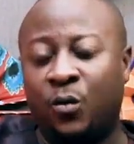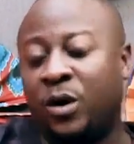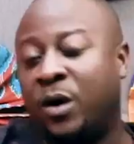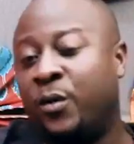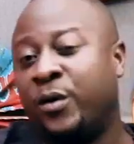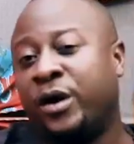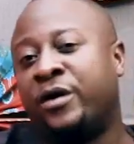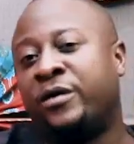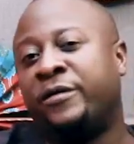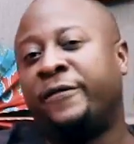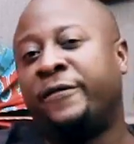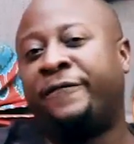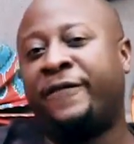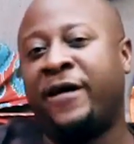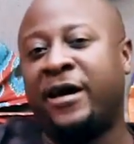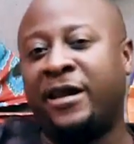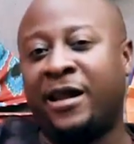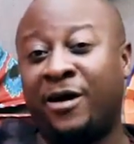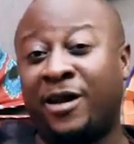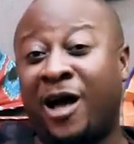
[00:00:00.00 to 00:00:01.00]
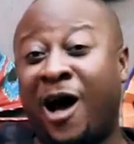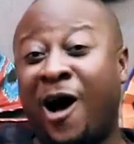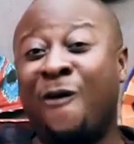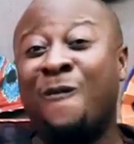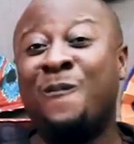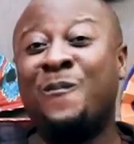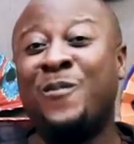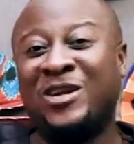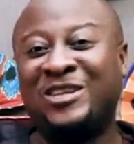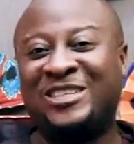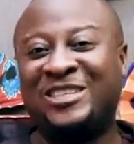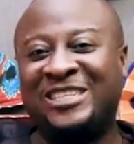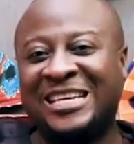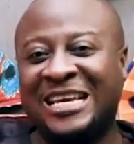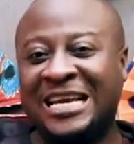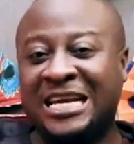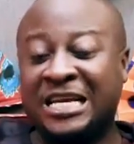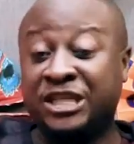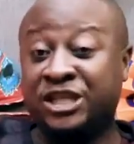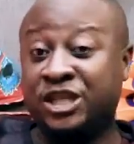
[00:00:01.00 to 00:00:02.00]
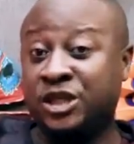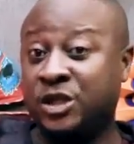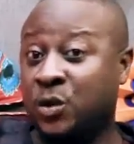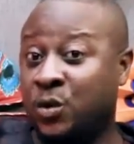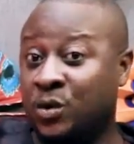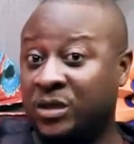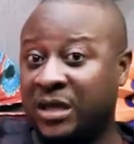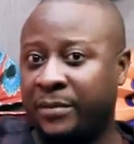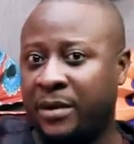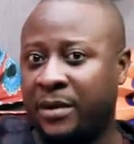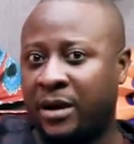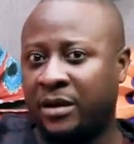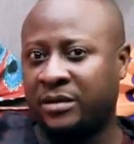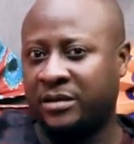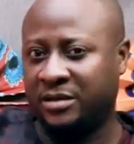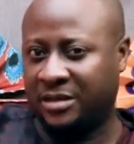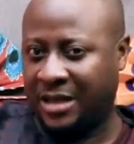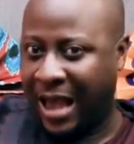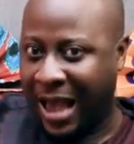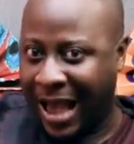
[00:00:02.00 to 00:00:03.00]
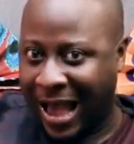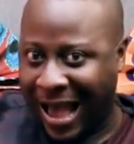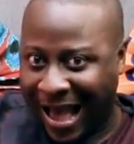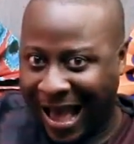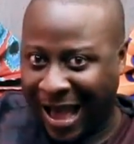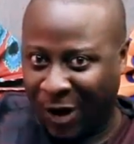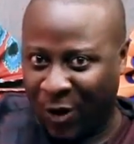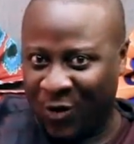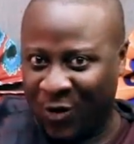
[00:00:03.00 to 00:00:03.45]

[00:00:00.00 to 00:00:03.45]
where we're going to find out how much she knows about her